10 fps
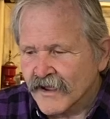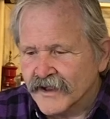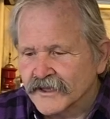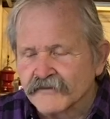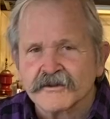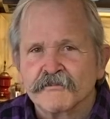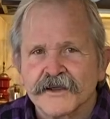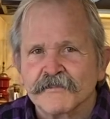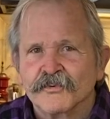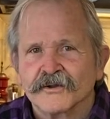I love the
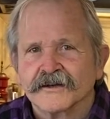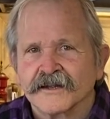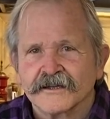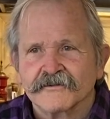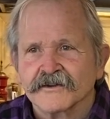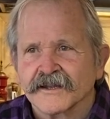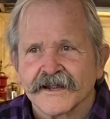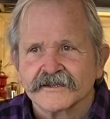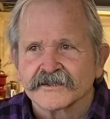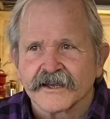people, and I love the
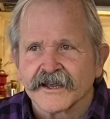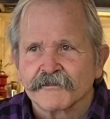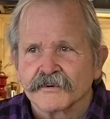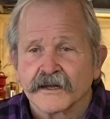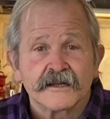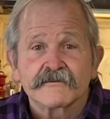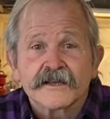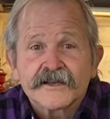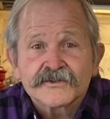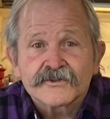landscape, and I love the
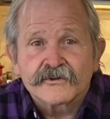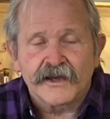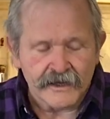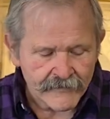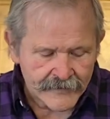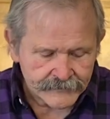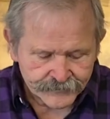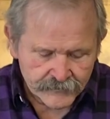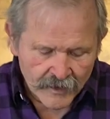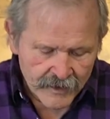history
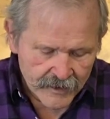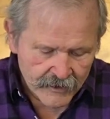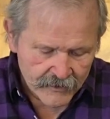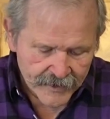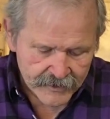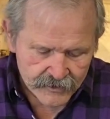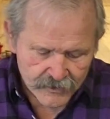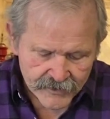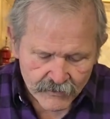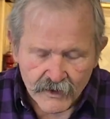and all that sort
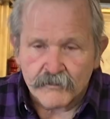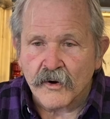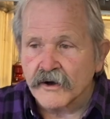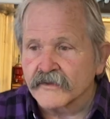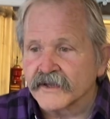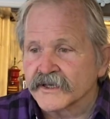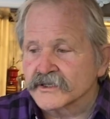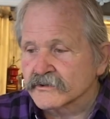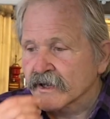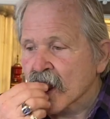of thing. Well, part of the
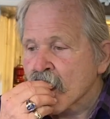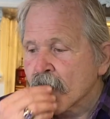history